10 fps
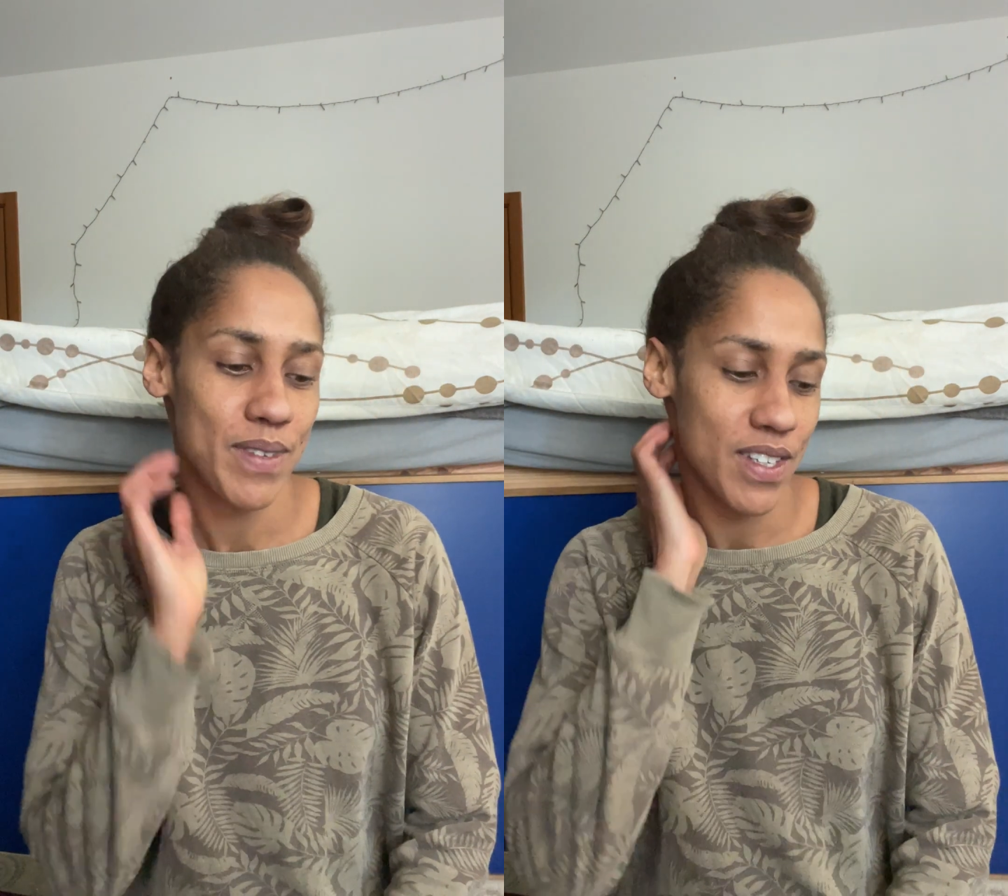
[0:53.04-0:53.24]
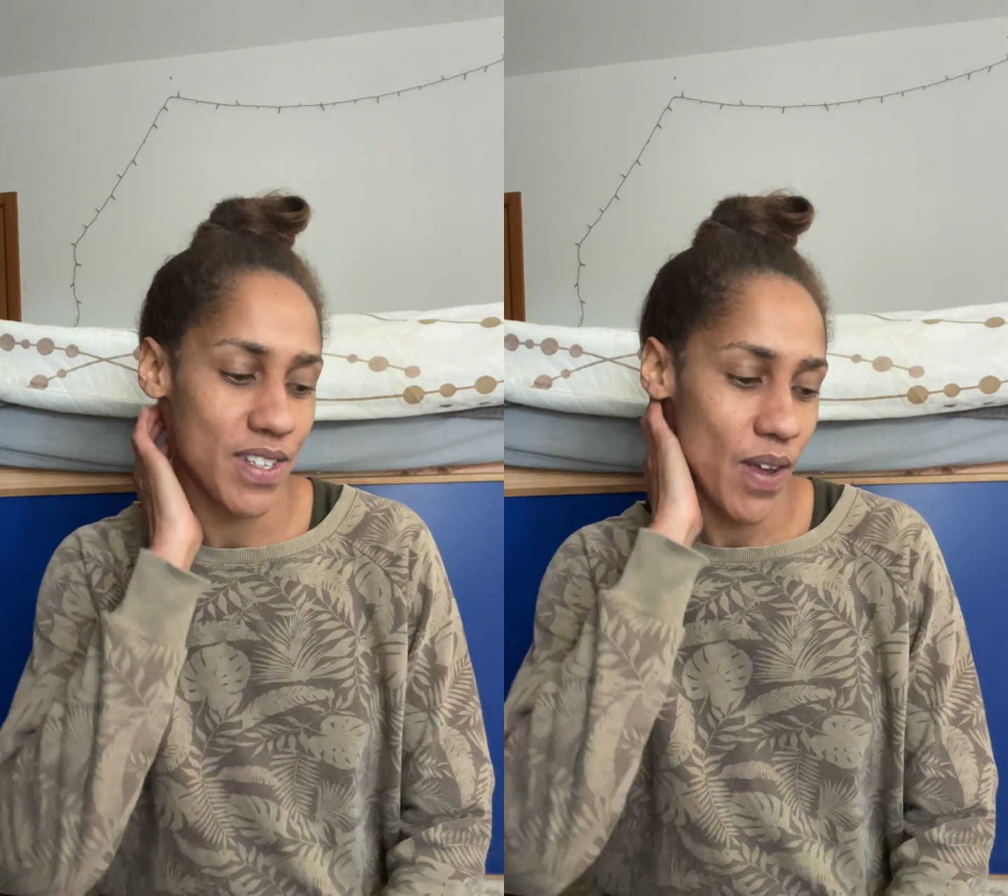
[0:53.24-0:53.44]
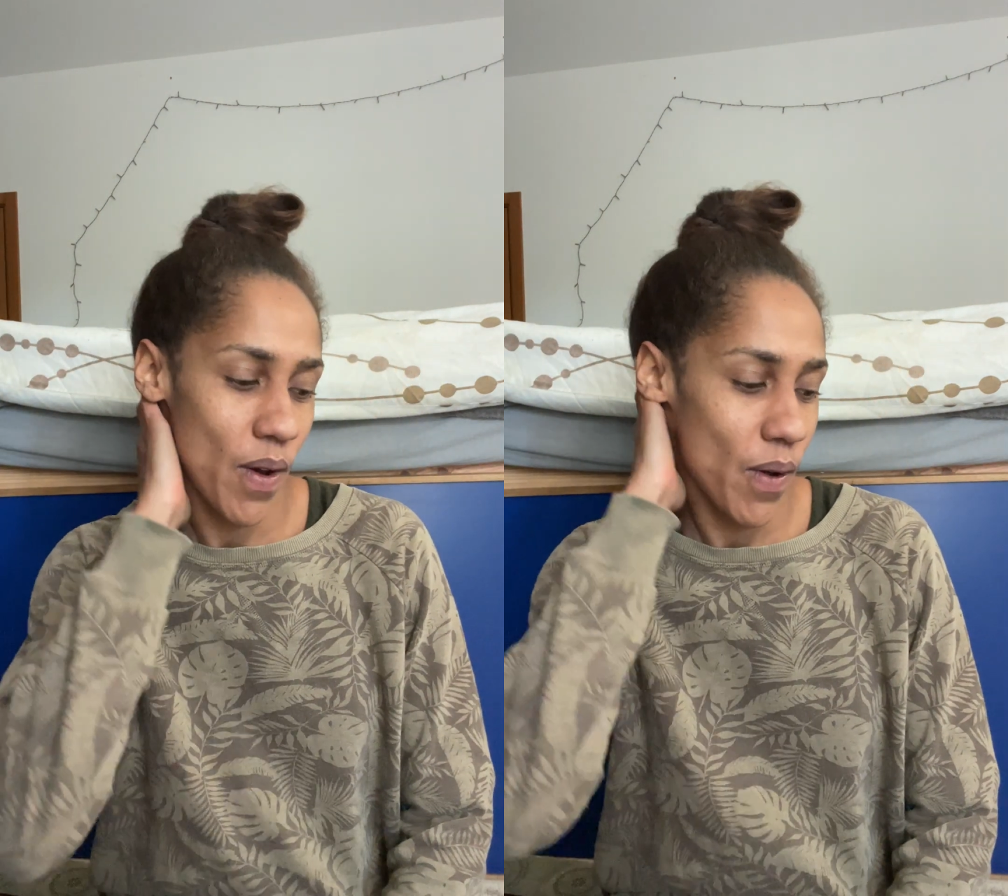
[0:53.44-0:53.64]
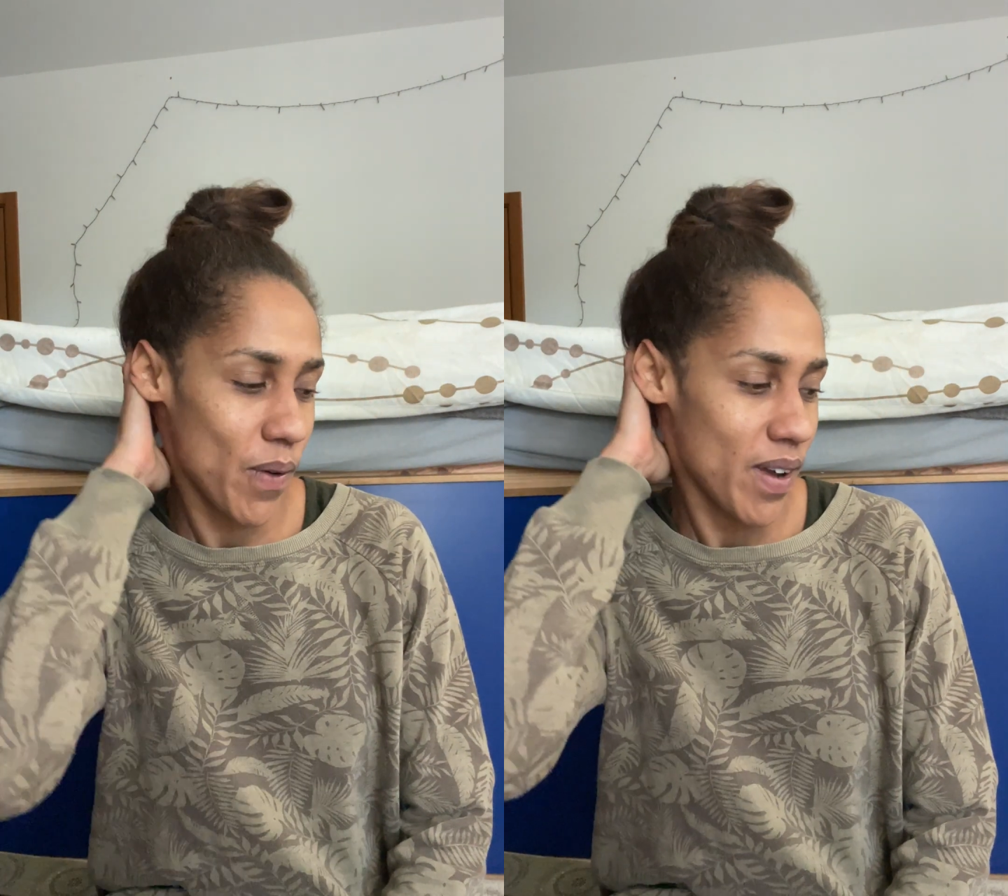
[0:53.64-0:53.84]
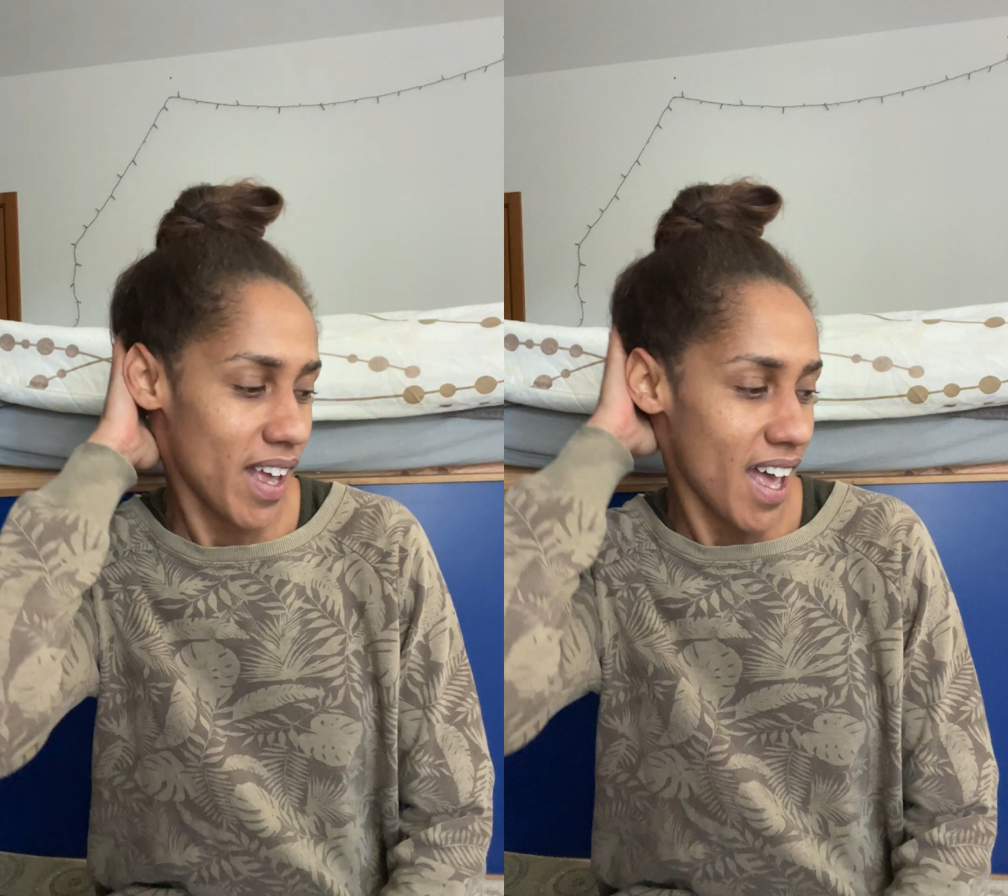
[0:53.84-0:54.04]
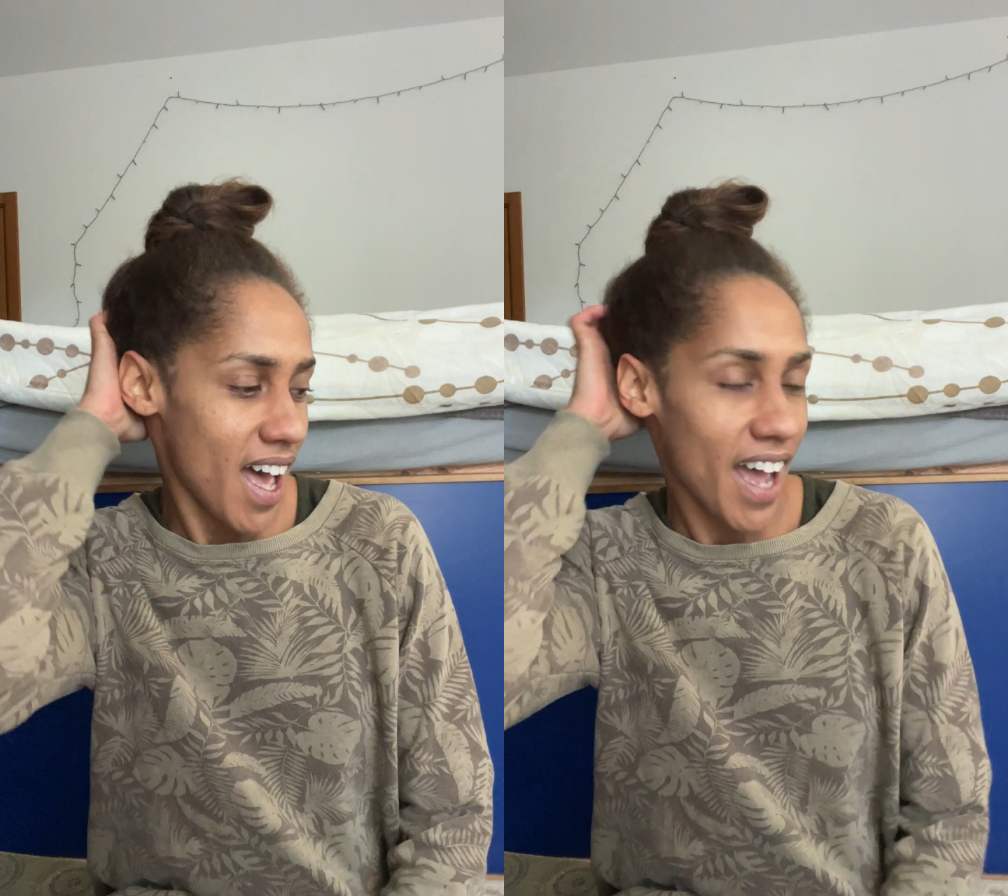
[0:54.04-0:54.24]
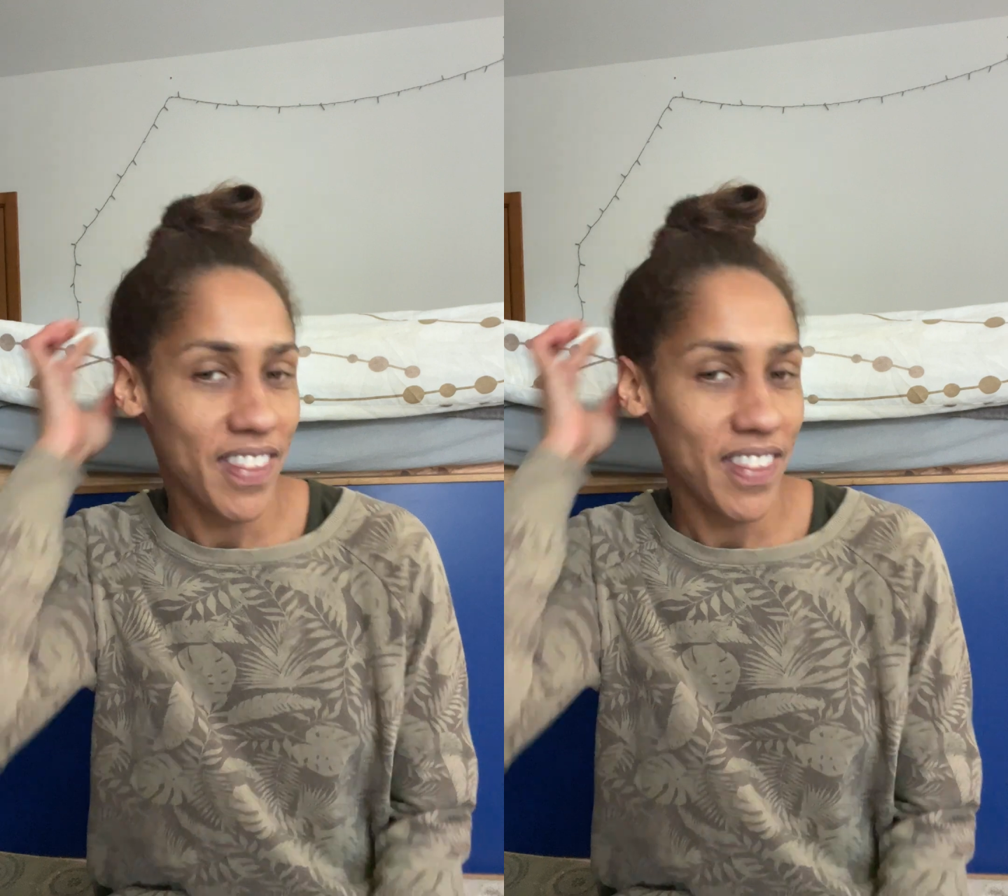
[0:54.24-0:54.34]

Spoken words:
So I